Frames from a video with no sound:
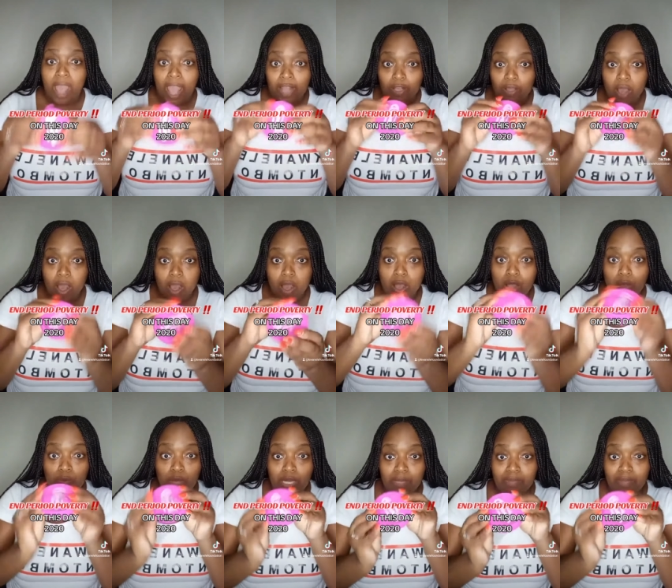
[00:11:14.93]
I
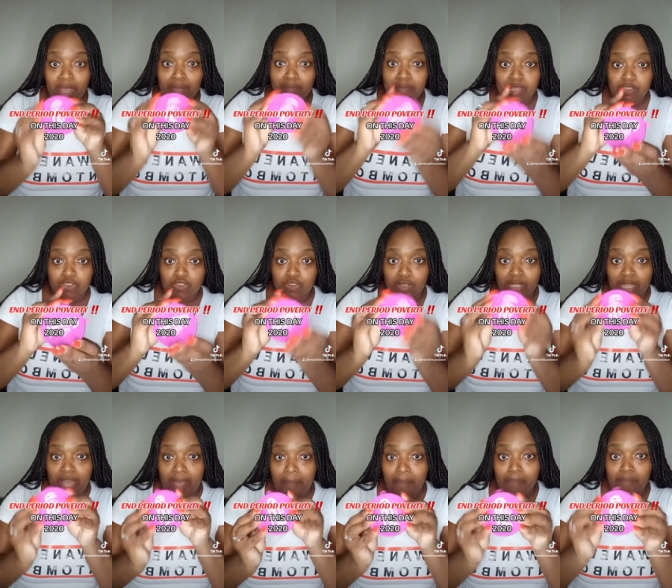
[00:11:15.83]
go with my
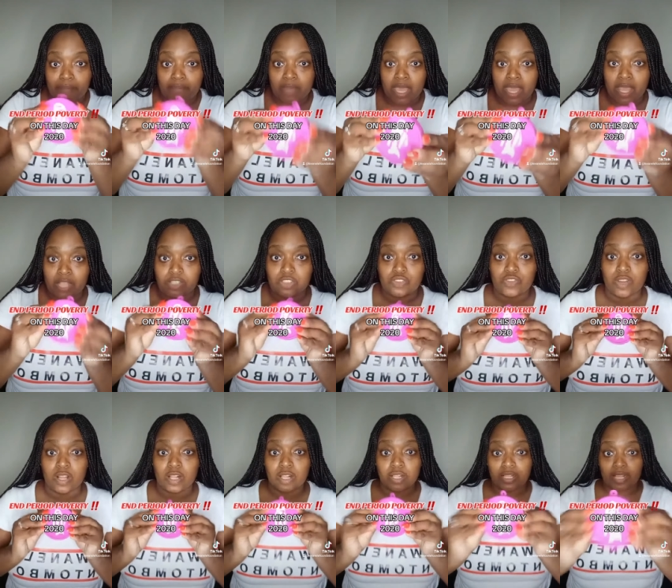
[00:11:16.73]
menstrual cup,
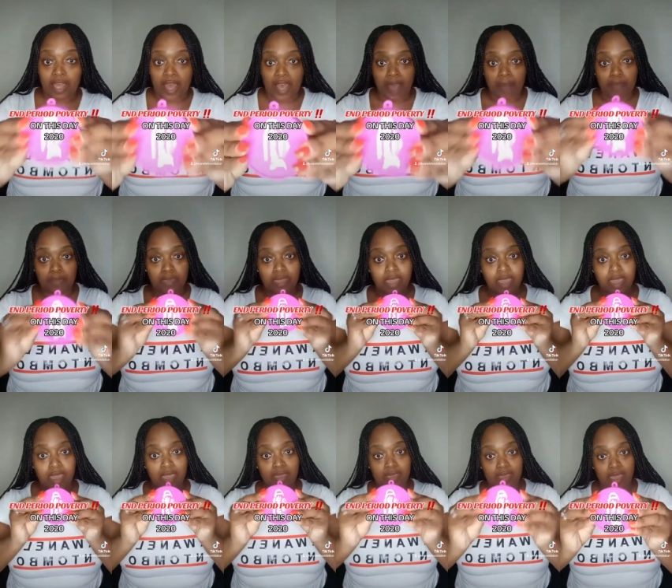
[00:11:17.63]
menstrual cup,
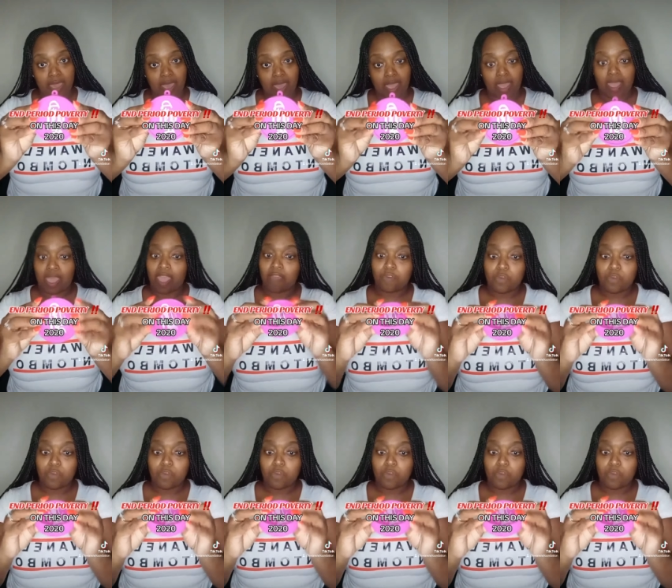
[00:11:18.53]
yeah, yeah.